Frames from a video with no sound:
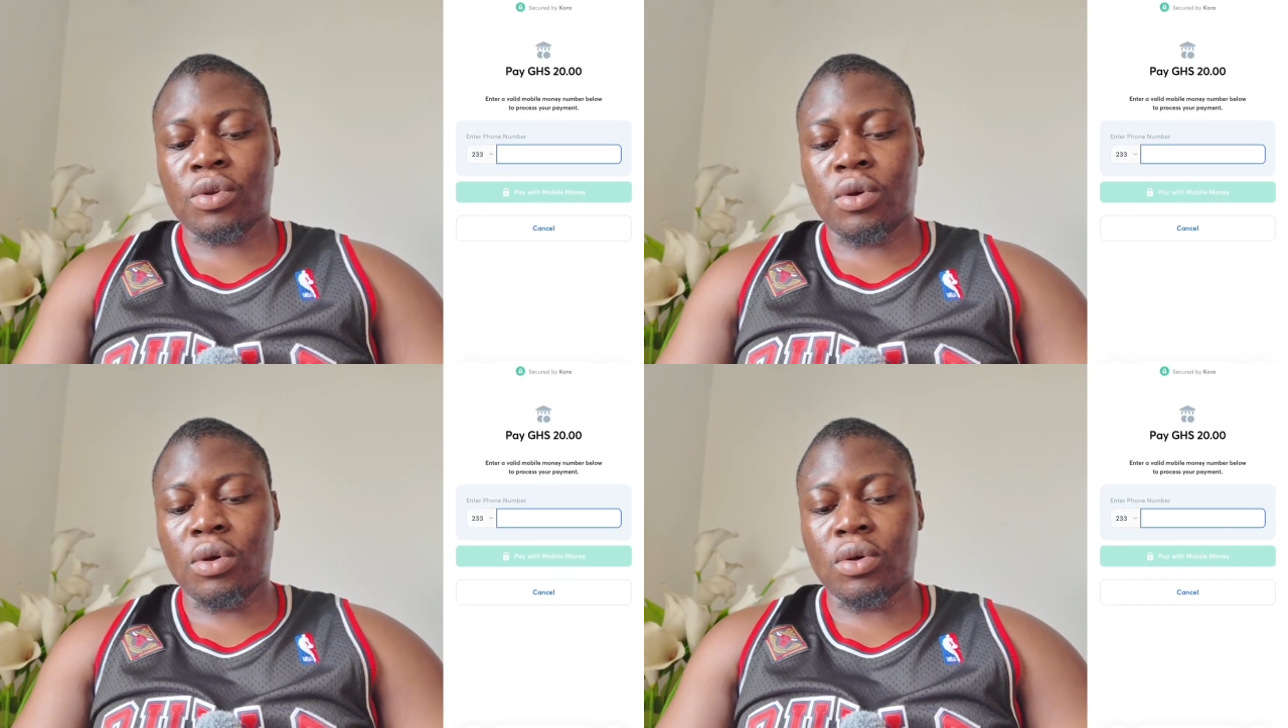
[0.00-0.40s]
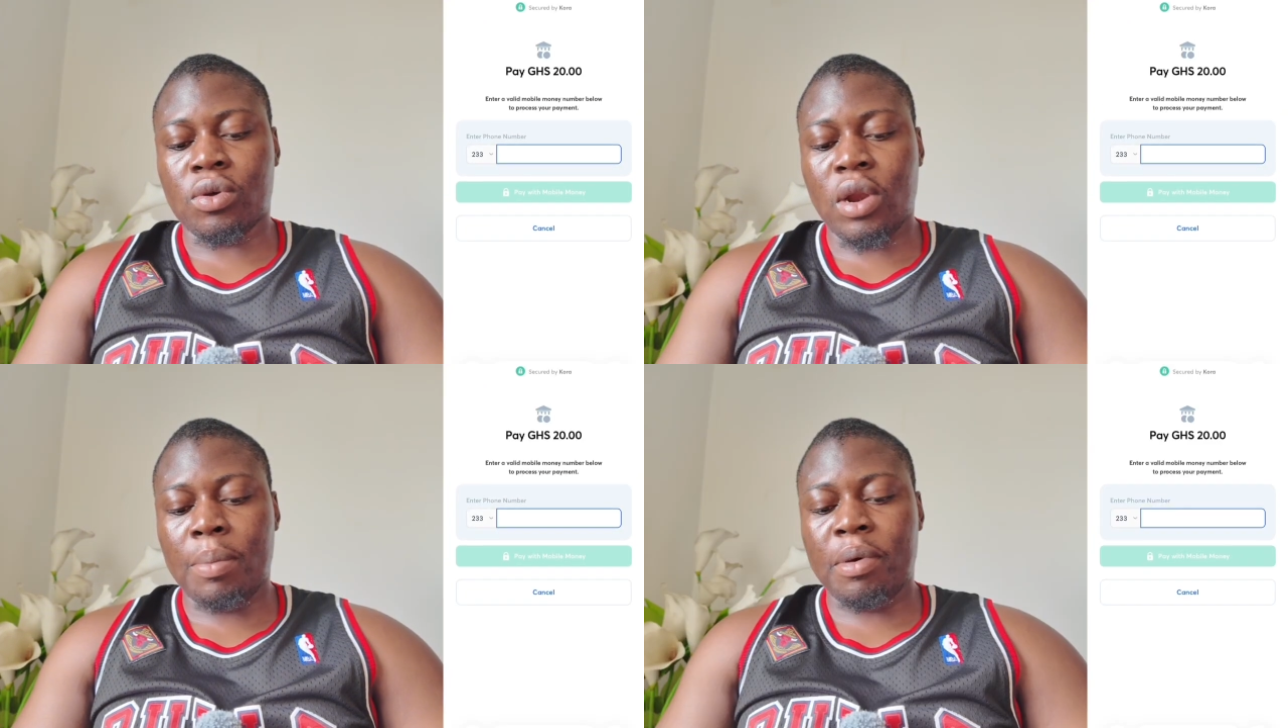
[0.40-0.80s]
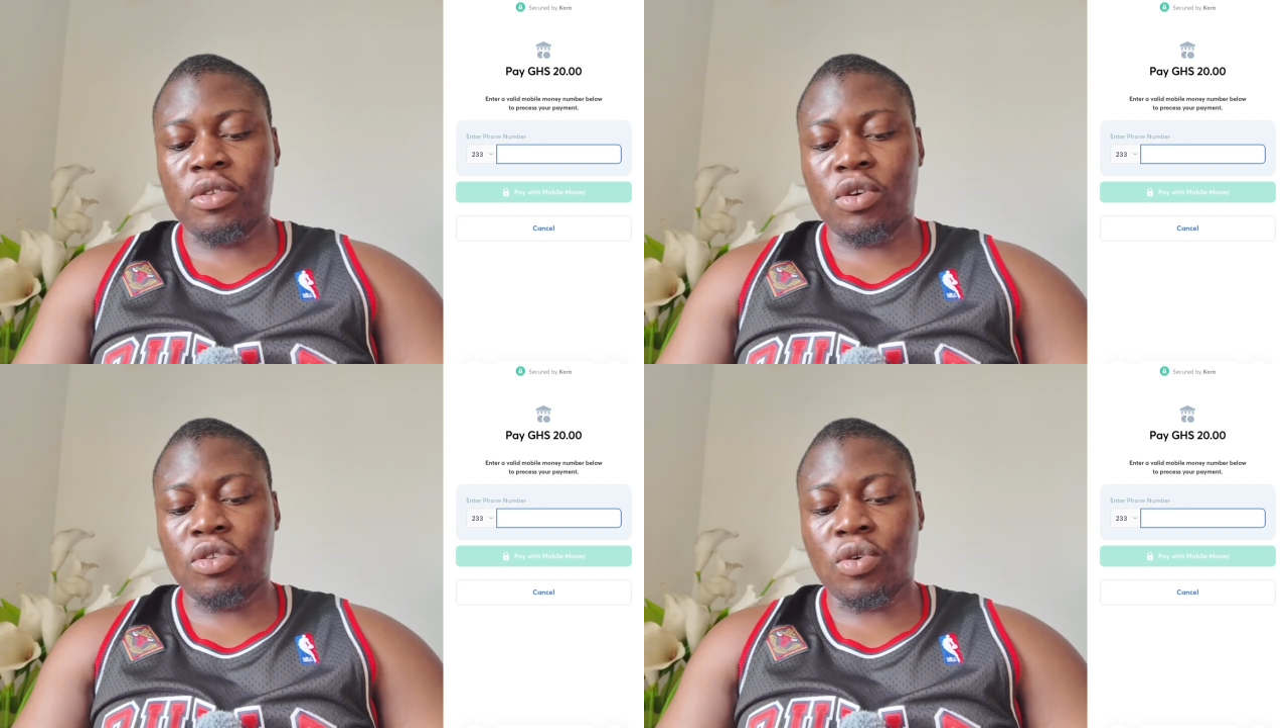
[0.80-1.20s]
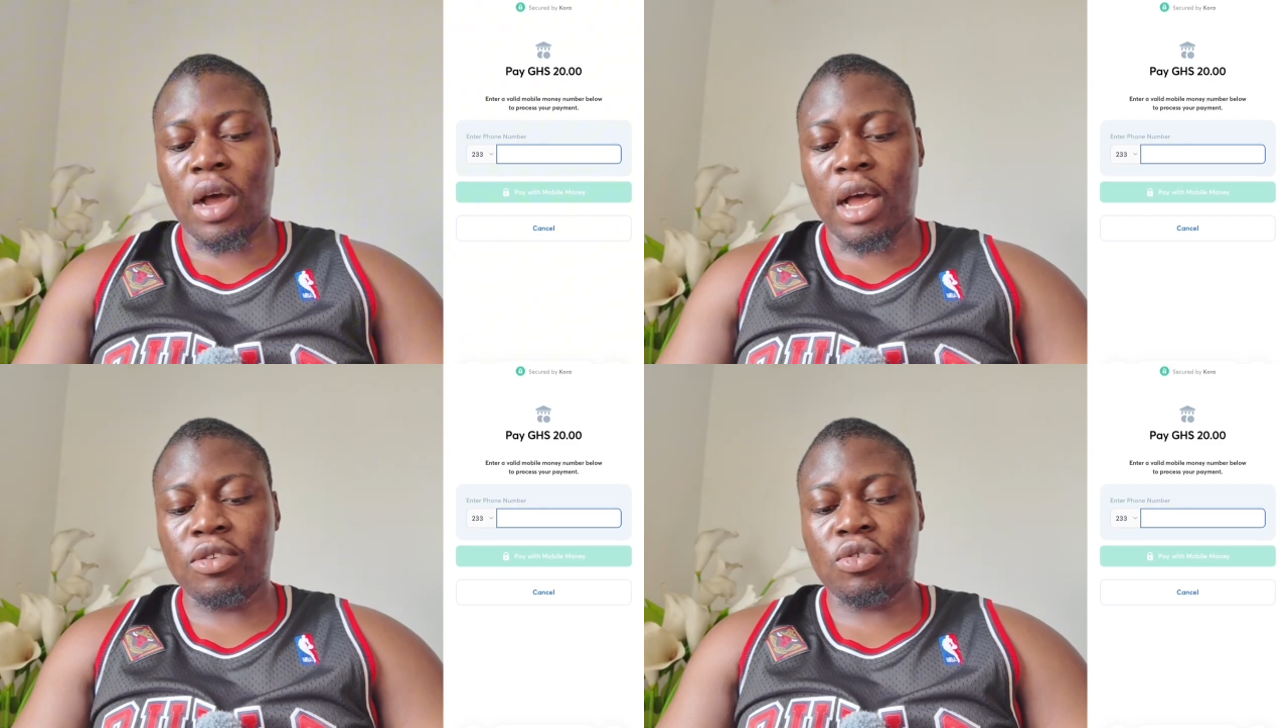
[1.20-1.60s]
Kodapay is going to
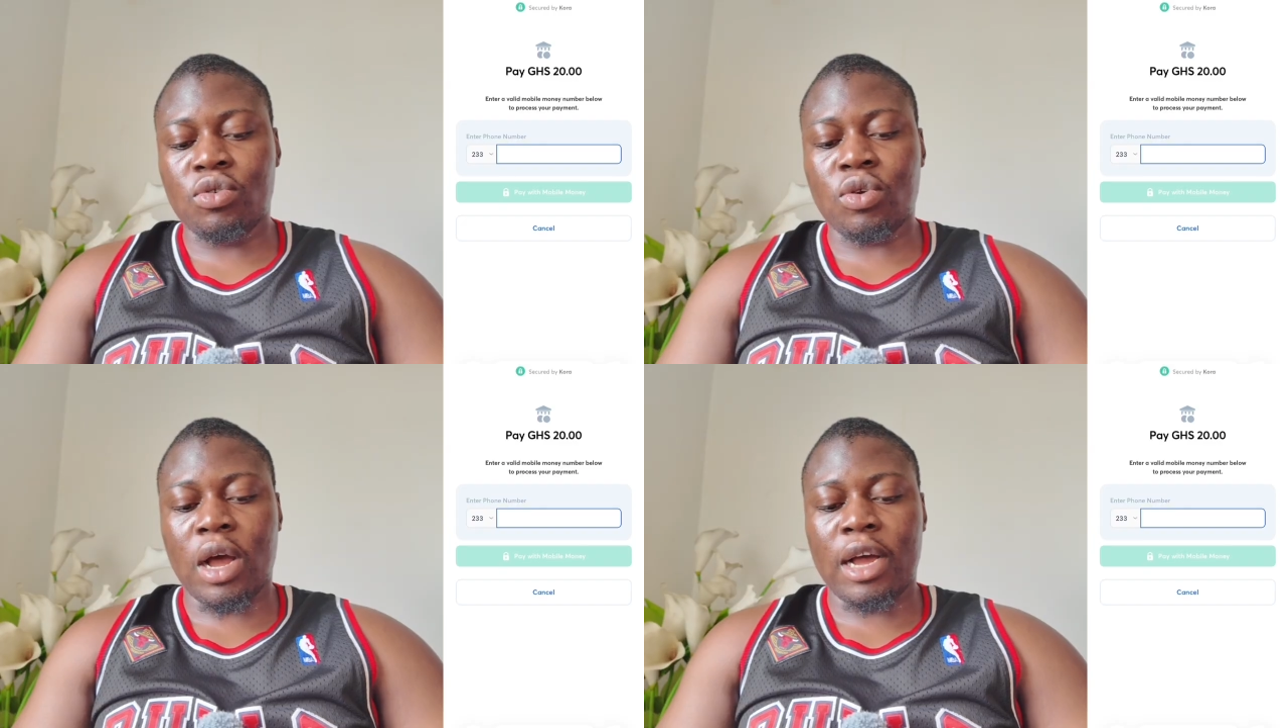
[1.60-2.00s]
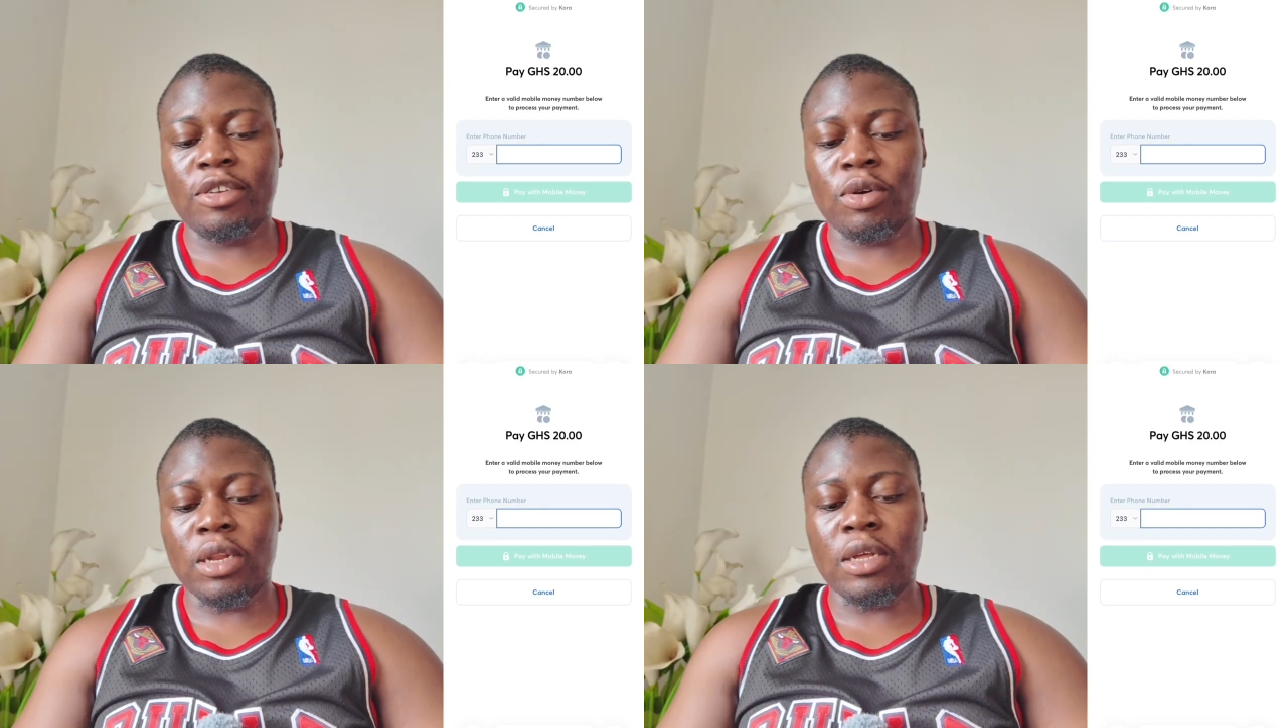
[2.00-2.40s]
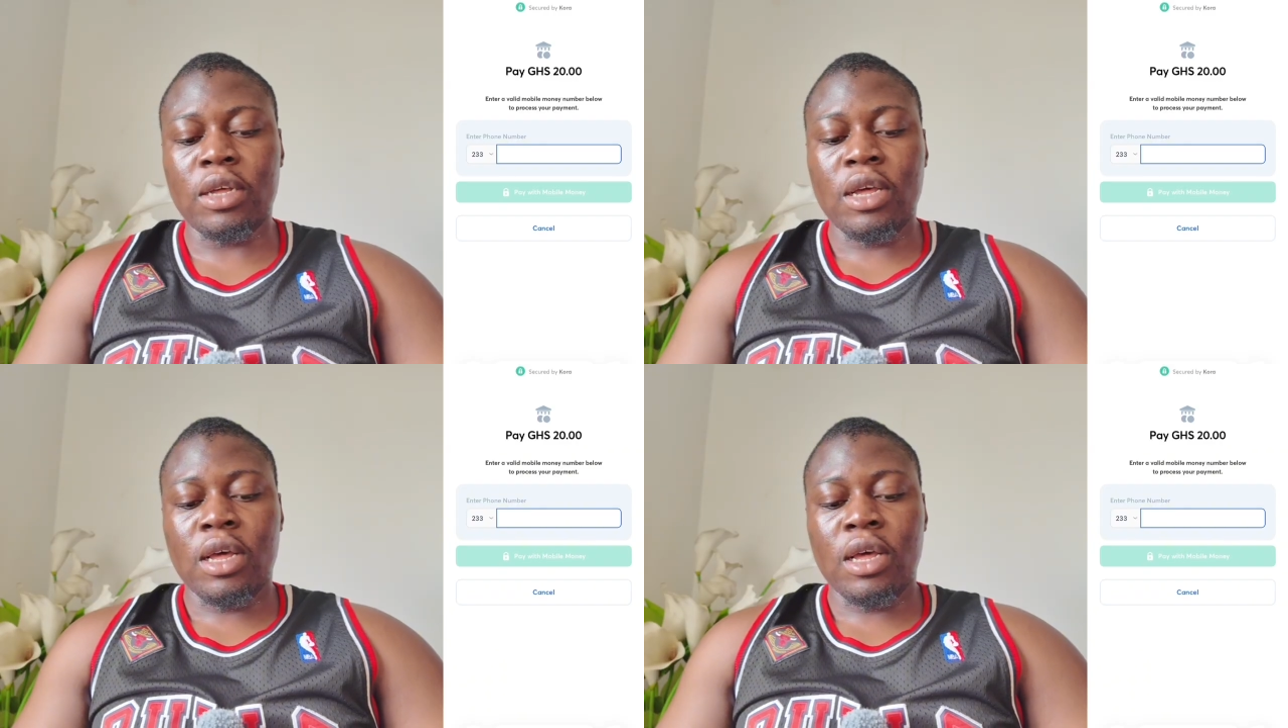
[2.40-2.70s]
ask you to actually